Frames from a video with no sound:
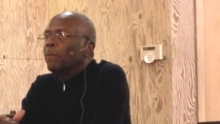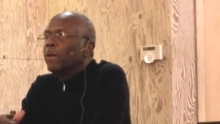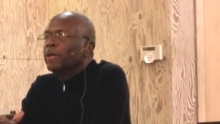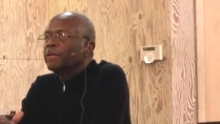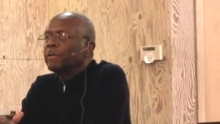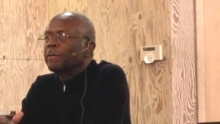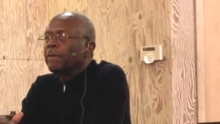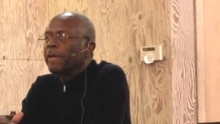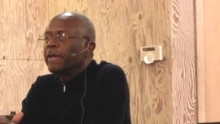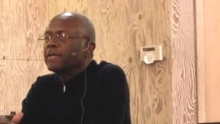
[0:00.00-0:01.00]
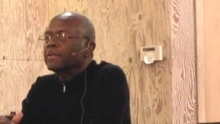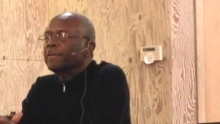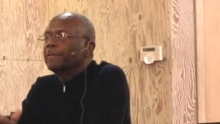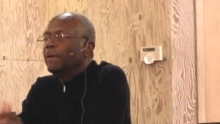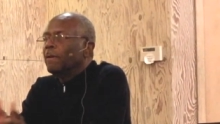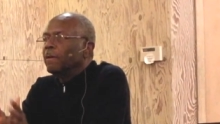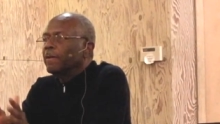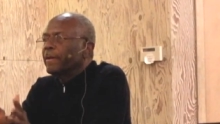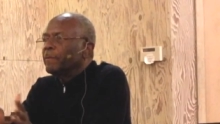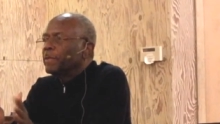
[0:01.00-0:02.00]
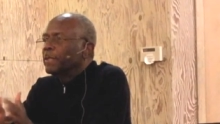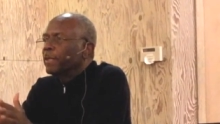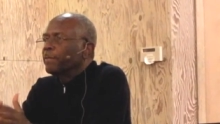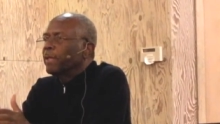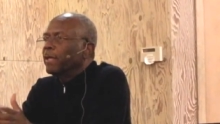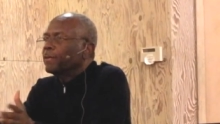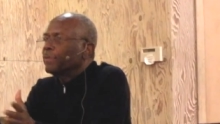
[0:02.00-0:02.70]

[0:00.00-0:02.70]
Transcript: ones of Christ, and all of that will take place